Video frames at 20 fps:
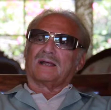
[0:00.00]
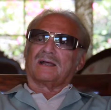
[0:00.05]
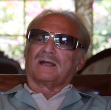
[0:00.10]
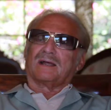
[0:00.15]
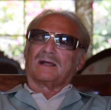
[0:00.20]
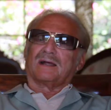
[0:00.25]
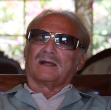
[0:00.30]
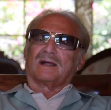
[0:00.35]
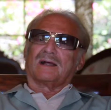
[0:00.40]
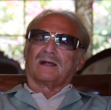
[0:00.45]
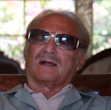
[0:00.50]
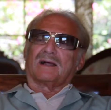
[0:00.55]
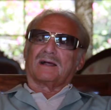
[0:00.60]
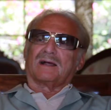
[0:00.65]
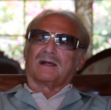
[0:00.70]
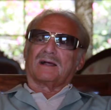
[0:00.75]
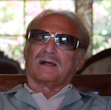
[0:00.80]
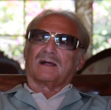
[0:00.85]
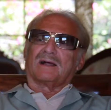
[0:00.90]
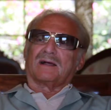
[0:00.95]

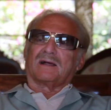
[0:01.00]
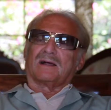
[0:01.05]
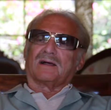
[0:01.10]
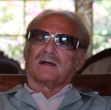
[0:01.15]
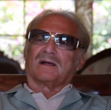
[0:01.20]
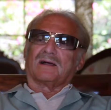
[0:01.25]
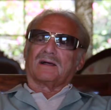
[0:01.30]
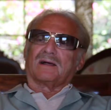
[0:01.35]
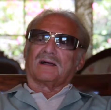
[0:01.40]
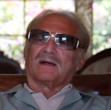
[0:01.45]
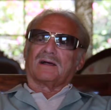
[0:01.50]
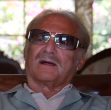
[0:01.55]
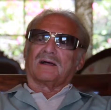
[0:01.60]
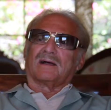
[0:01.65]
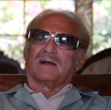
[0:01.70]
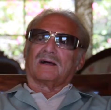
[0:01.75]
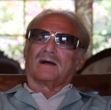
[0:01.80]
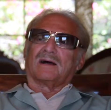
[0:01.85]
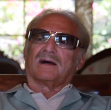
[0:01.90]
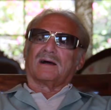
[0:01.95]

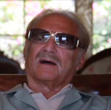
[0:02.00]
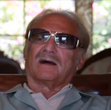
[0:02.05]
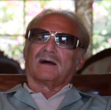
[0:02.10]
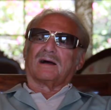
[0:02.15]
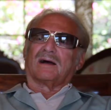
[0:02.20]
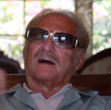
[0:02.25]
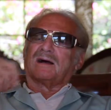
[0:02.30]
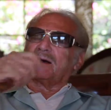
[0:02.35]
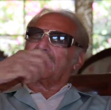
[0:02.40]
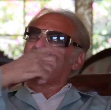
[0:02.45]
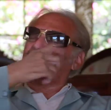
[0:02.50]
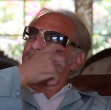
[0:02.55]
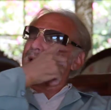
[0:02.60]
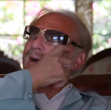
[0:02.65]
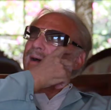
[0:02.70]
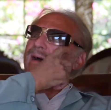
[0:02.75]
[no speech]